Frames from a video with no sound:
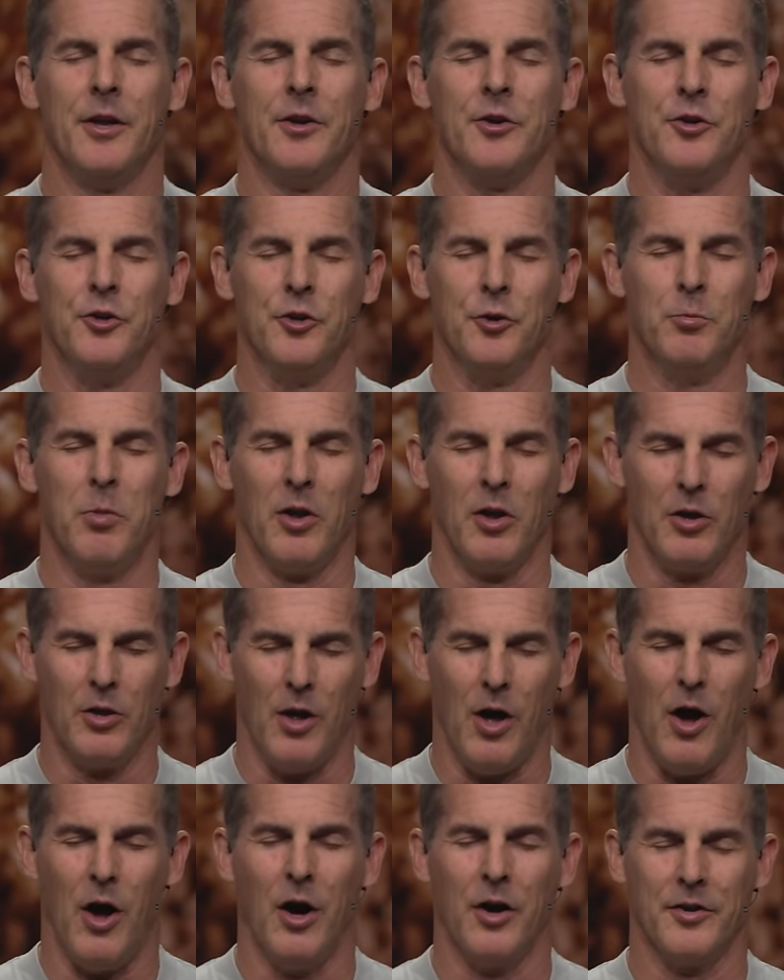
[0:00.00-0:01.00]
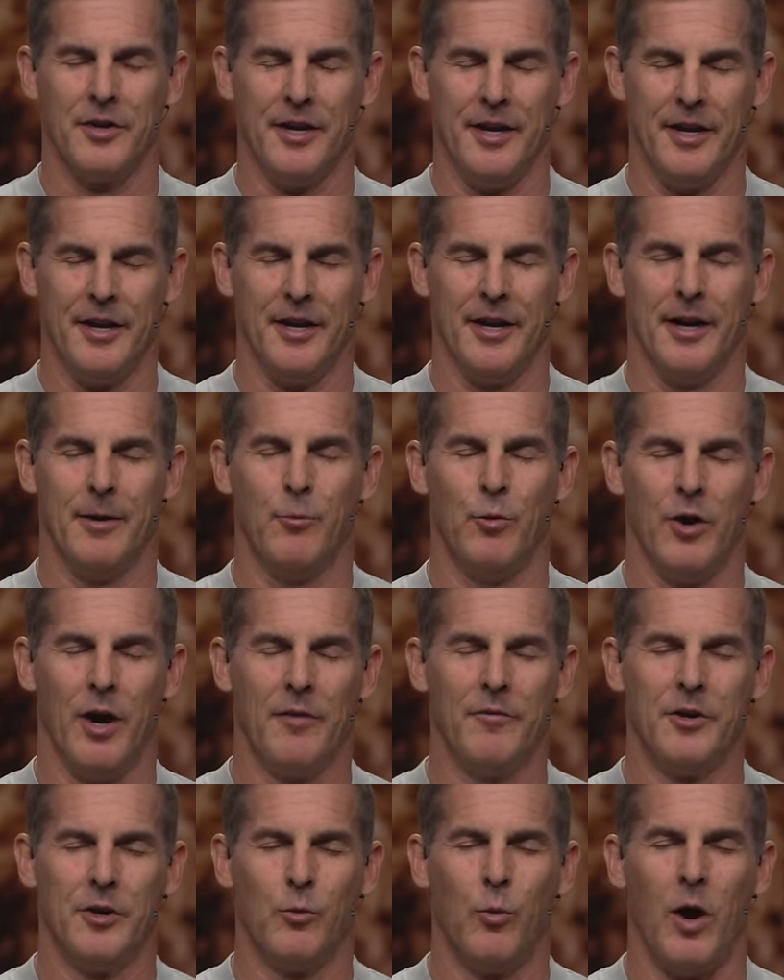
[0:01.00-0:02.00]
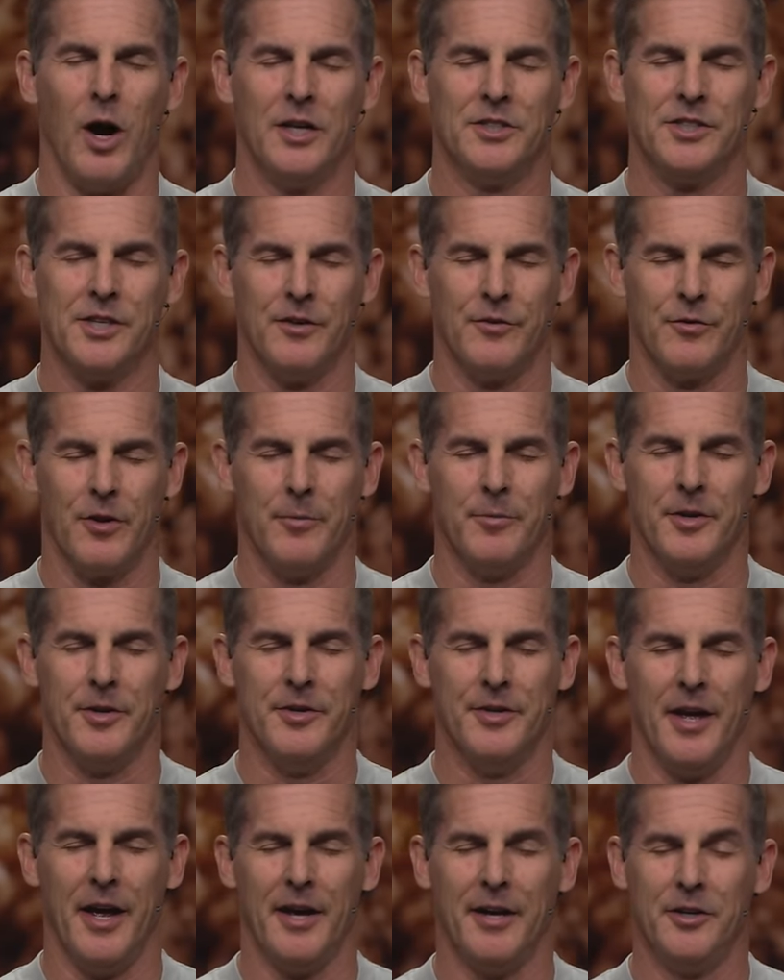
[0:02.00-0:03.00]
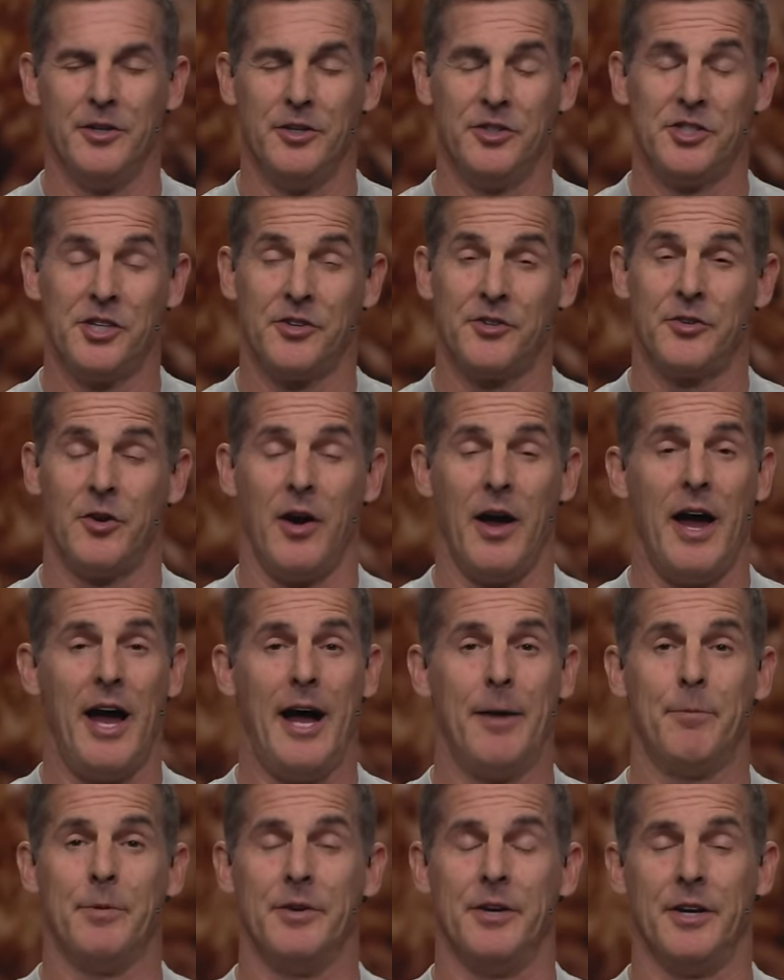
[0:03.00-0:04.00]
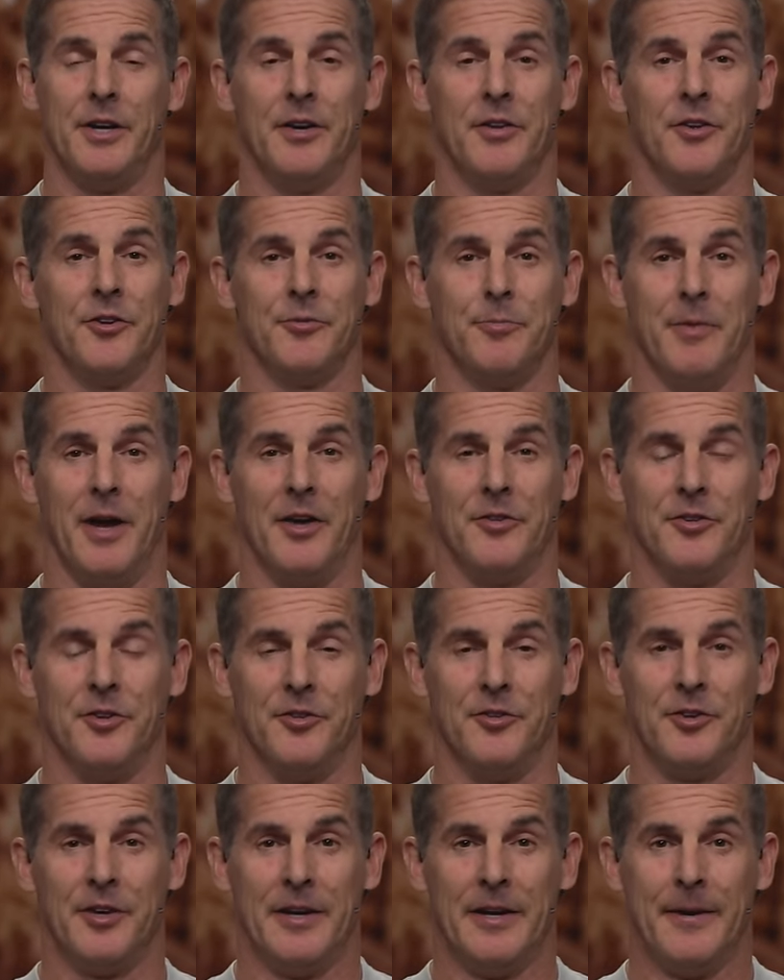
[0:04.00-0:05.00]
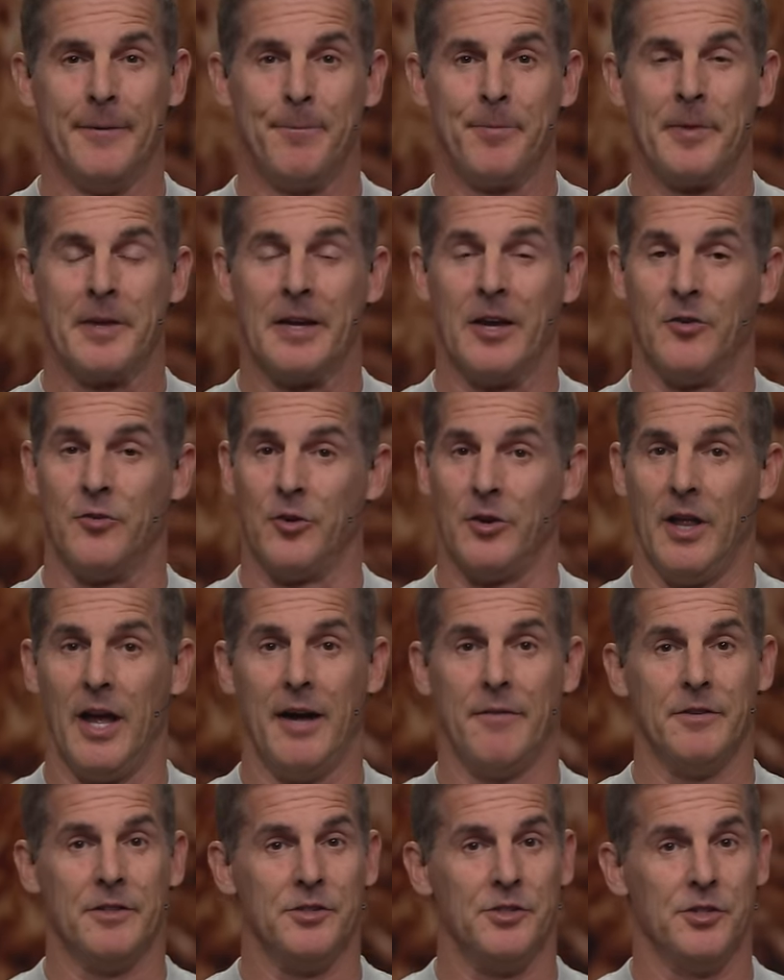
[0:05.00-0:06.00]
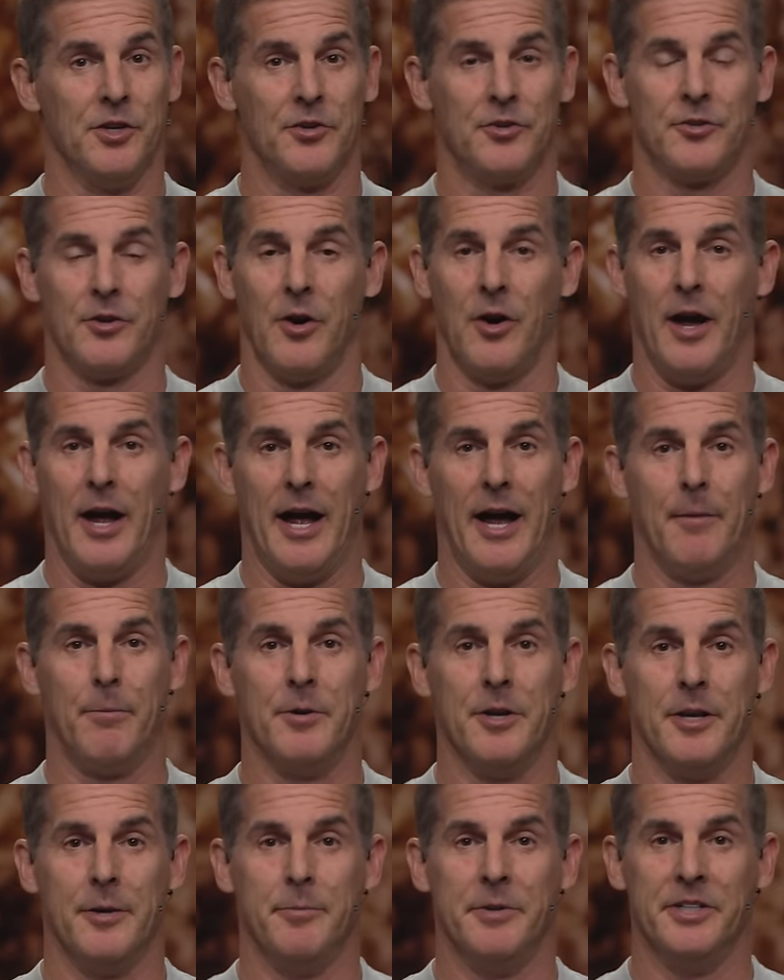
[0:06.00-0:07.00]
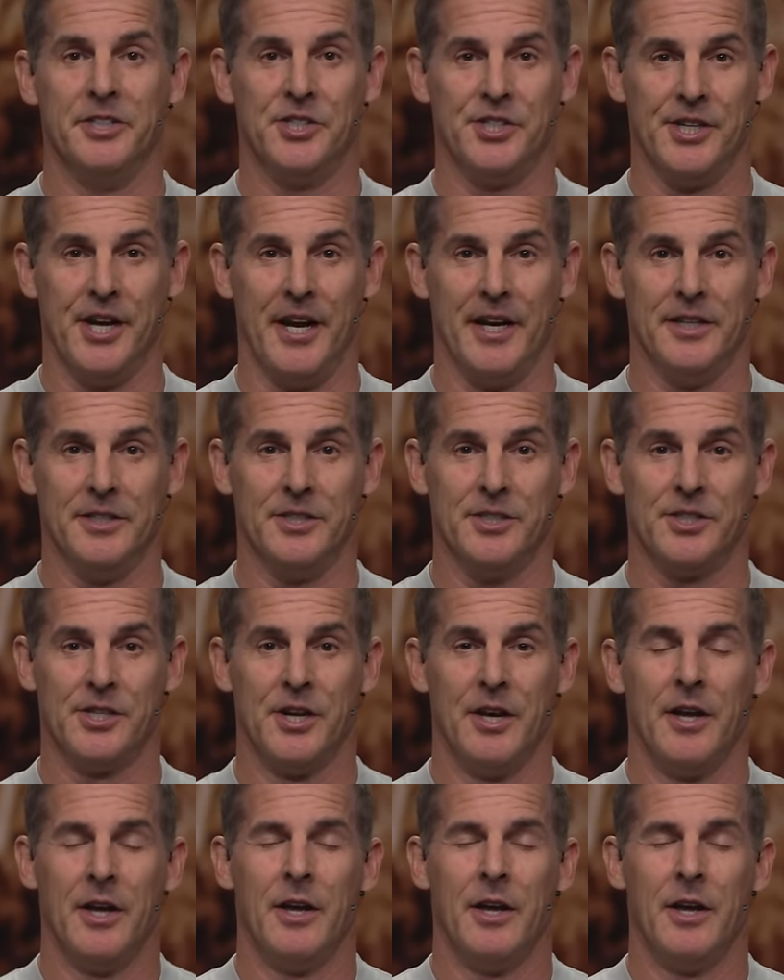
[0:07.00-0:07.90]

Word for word: You belong to Him wherever you're watching from today. You just so happen to hear this message because your life has just so happened to be changed.